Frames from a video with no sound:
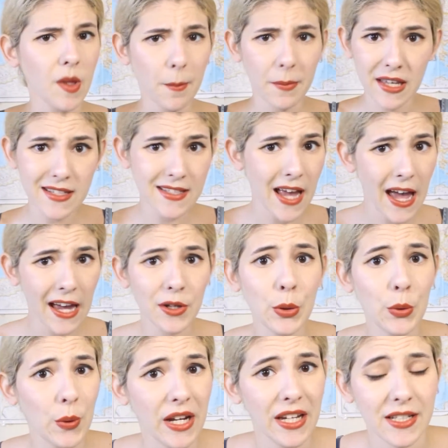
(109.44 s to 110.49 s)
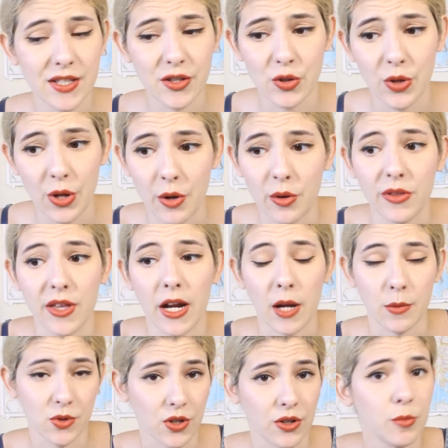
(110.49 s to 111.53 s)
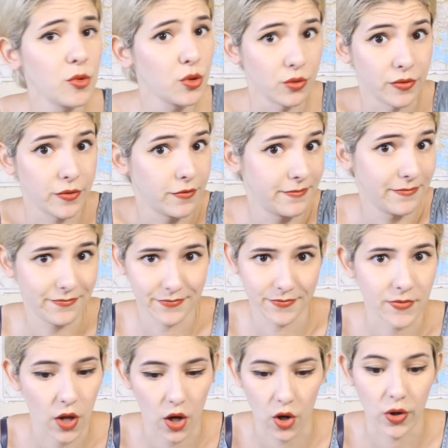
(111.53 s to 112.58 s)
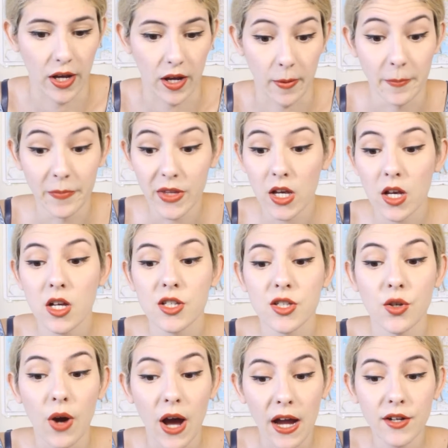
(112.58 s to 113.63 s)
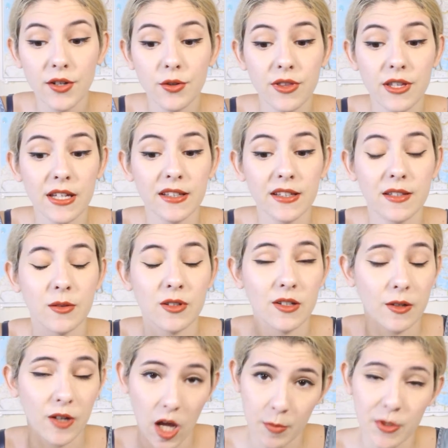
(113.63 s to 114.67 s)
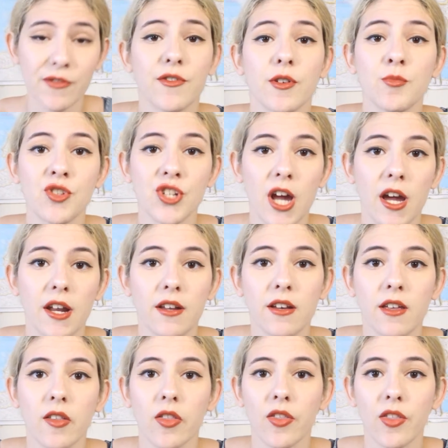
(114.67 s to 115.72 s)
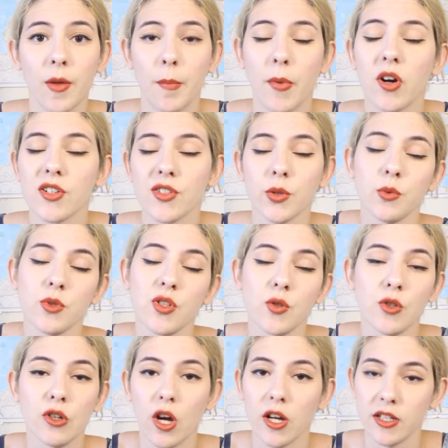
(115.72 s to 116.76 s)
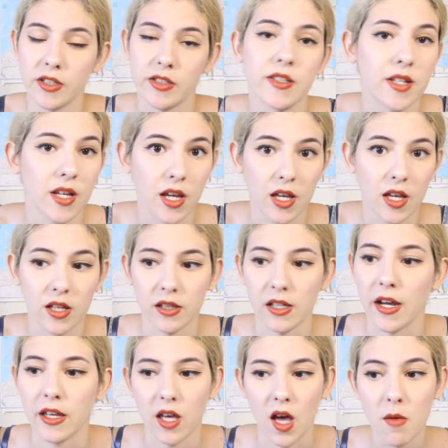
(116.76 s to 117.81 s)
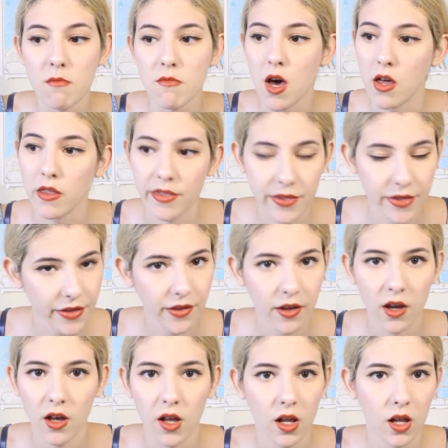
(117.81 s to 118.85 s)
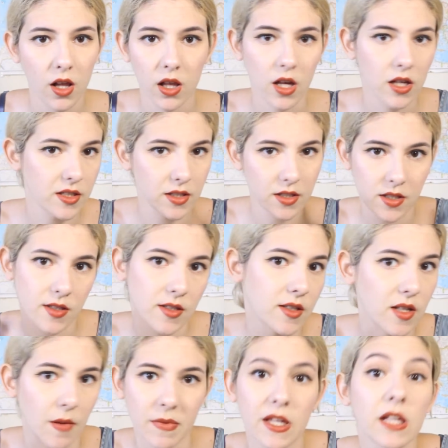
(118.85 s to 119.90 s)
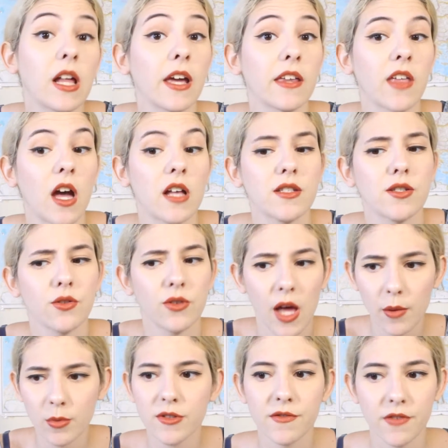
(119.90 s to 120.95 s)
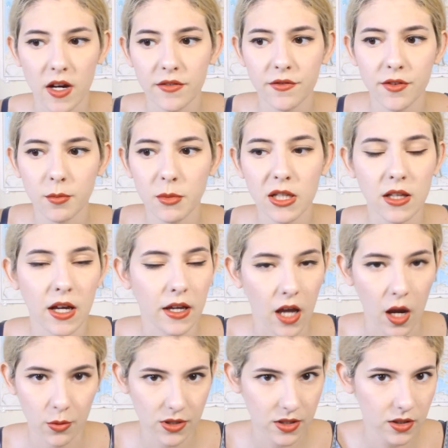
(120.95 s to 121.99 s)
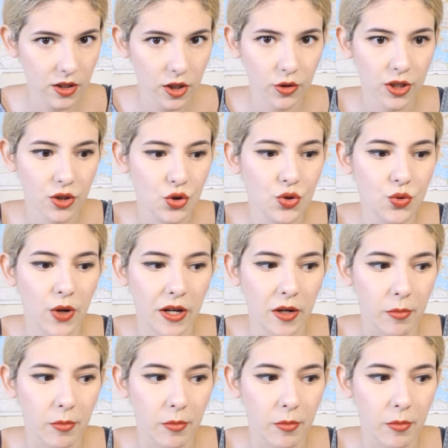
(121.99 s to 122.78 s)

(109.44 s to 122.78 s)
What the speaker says: because I had no way to know that I was gonna move. Okay, so I knew that coming from China, the parcel was gonna take like a month, something like that. So that was fine for me. Like, I wasn't going to do any